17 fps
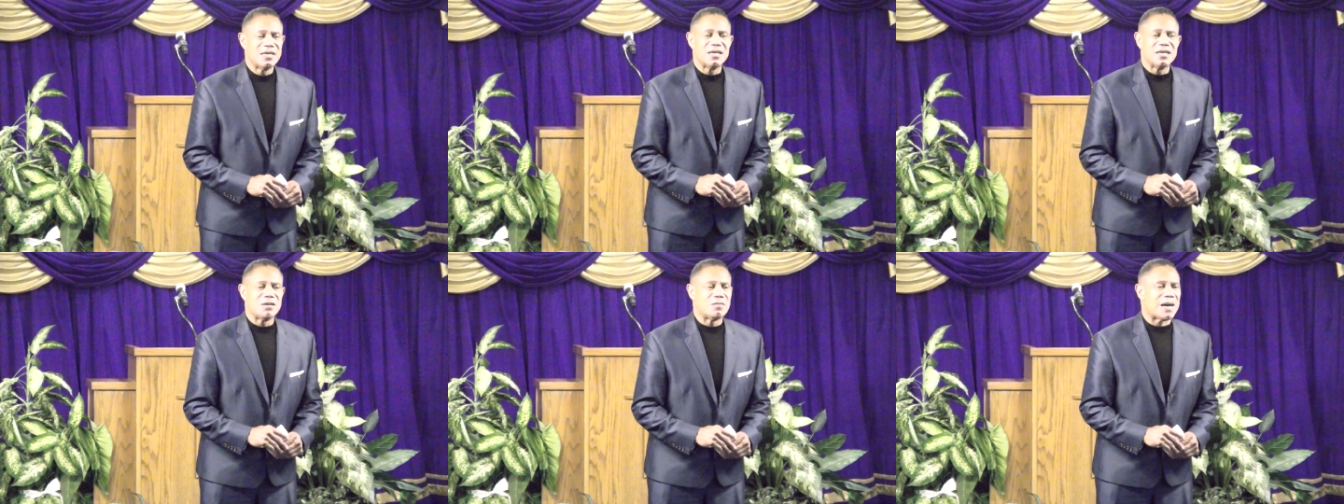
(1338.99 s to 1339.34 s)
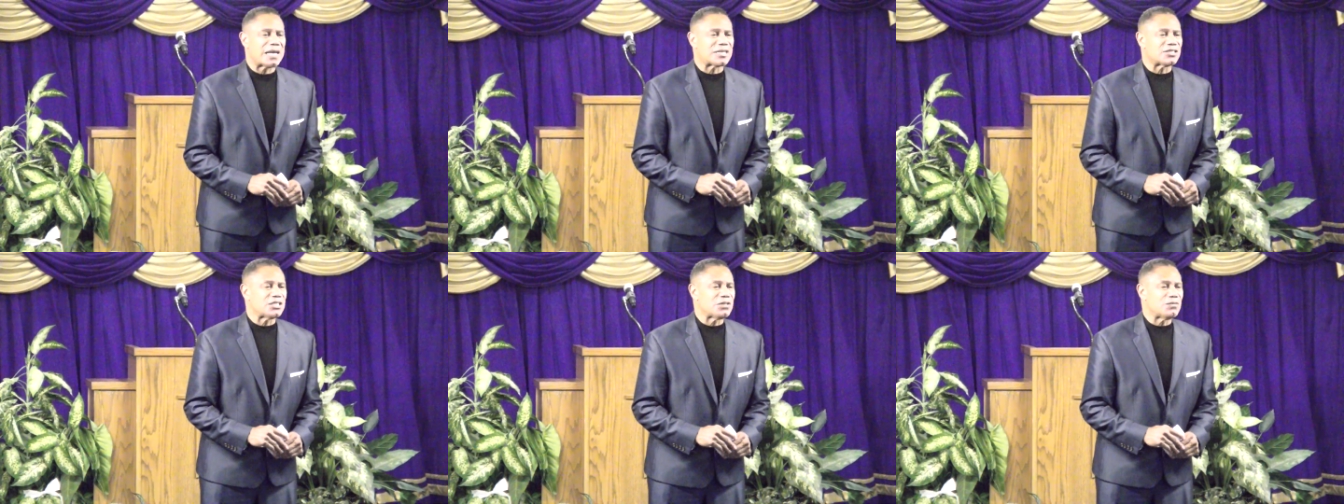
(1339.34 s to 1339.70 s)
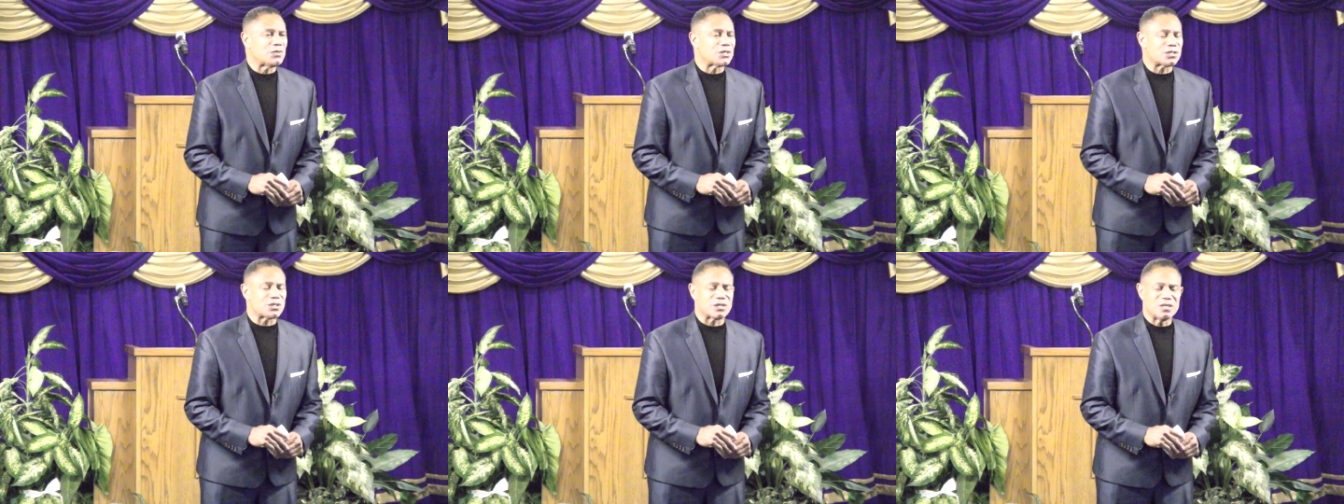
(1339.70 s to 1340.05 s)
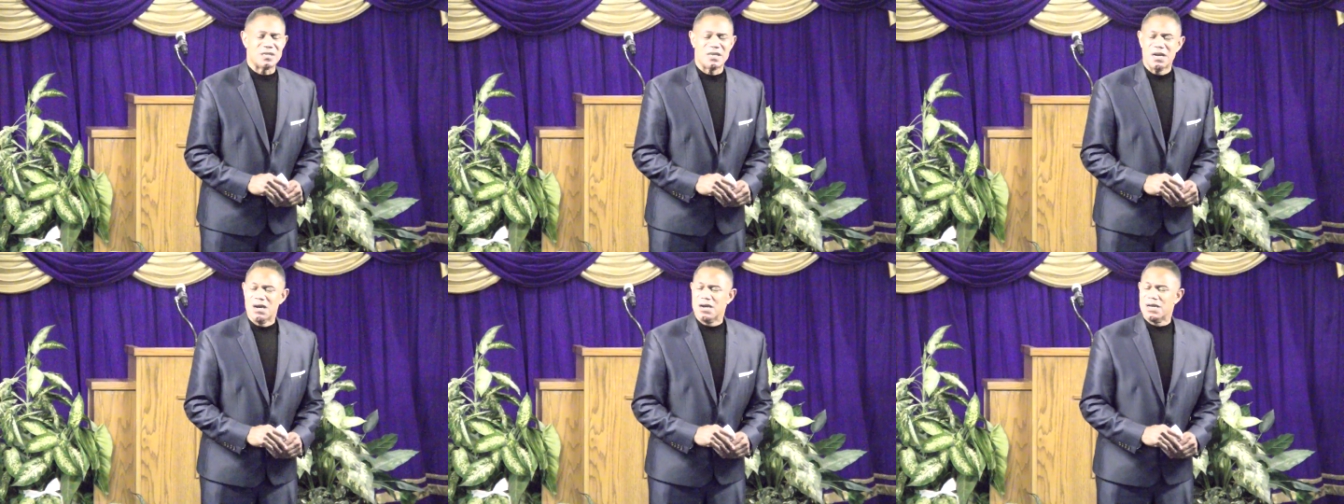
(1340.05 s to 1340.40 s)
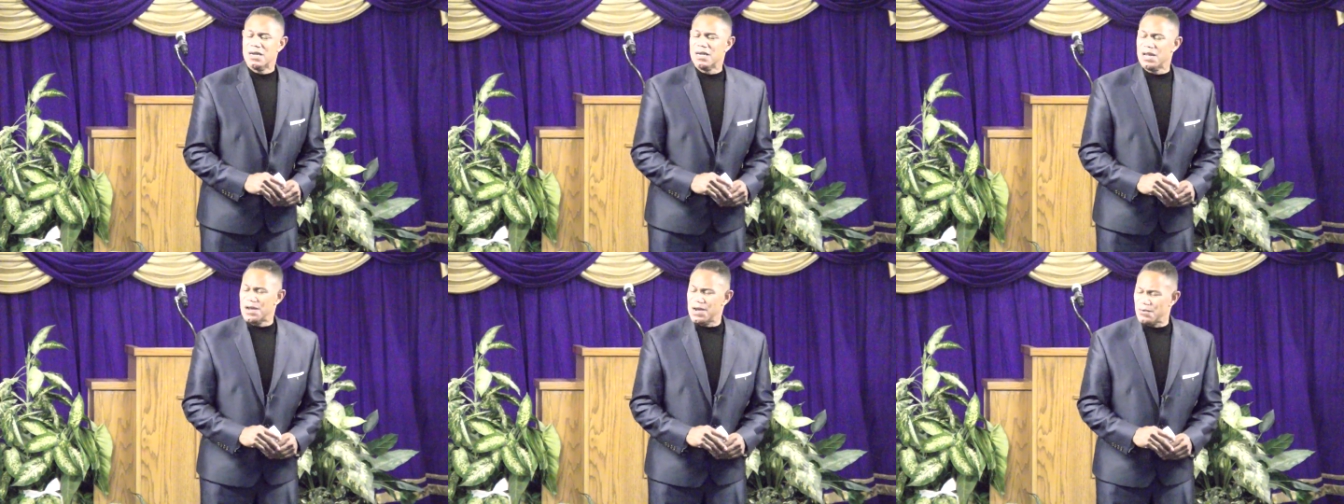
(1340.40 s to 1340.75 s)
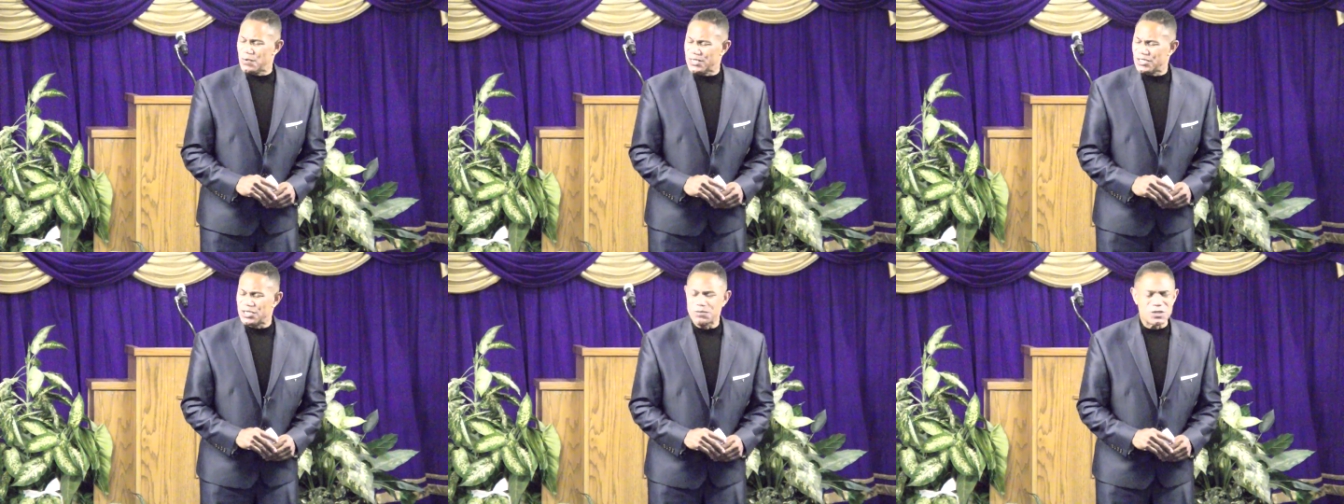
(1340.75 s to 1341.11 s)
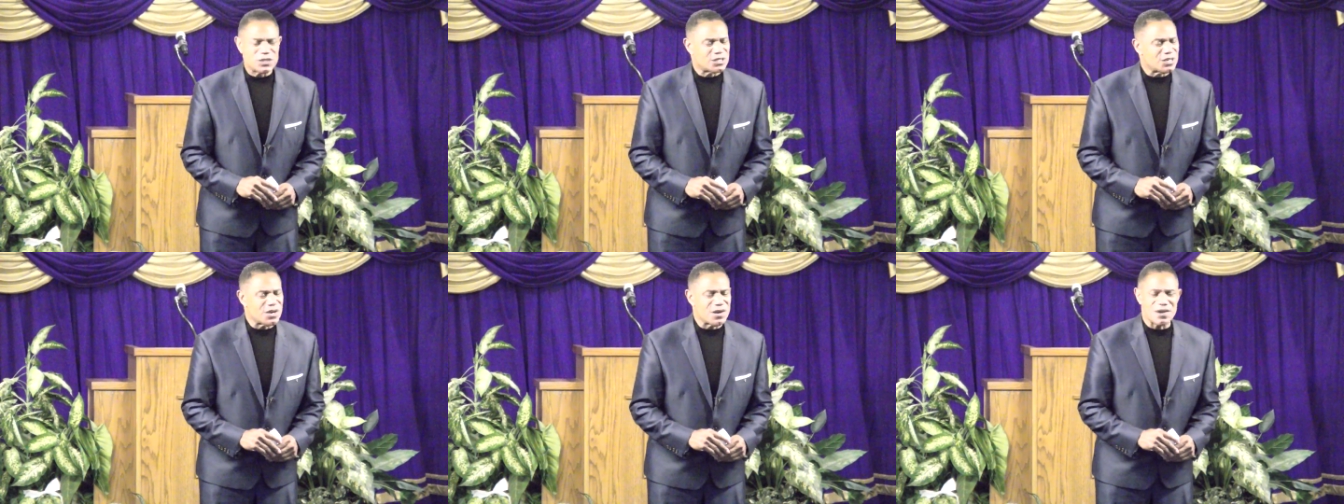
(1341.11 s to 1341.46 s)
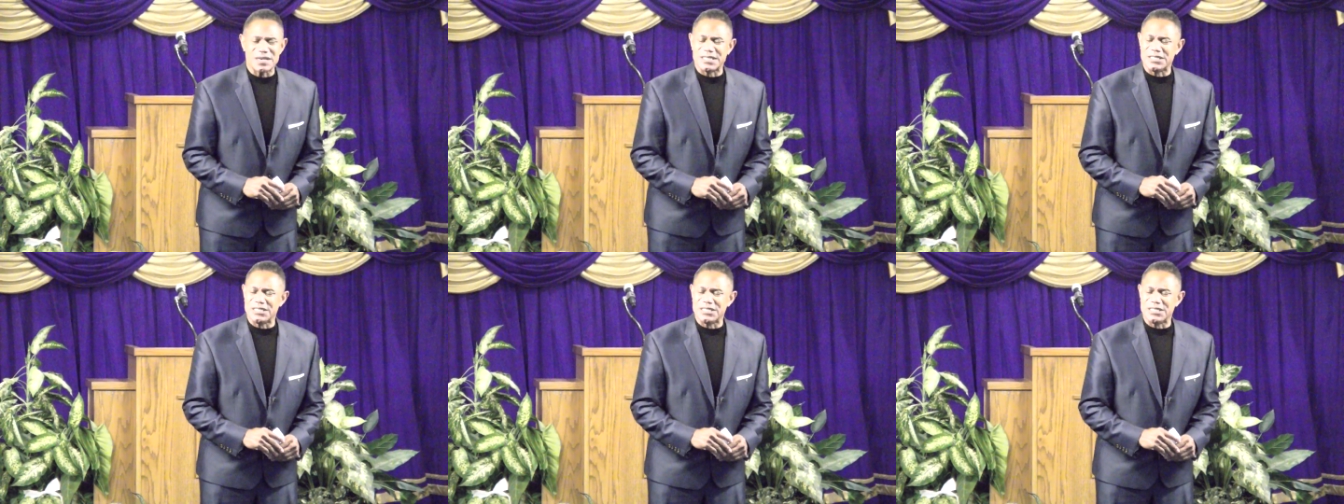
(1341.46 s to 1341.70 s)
about what she was learning.